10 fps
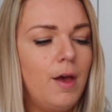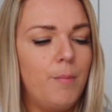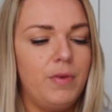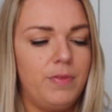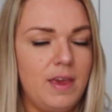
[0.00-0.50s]

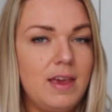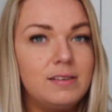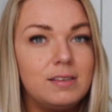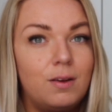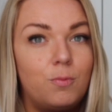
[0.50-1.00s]
But
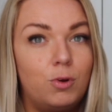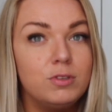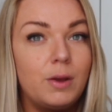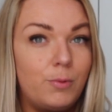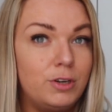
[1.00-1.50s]
these ones
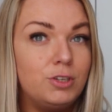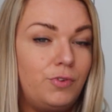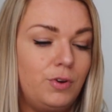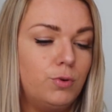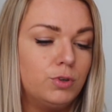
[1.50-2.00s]
I wanted to
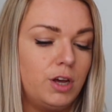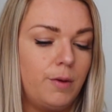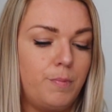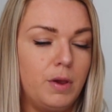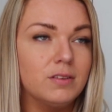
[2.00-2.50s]

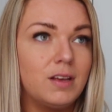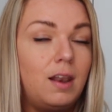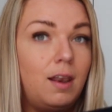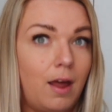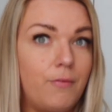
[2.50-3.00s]
reorder because I
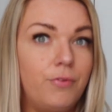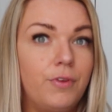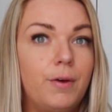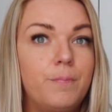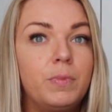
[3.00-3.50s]
love
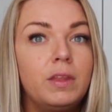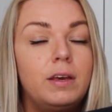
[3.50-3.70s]
them.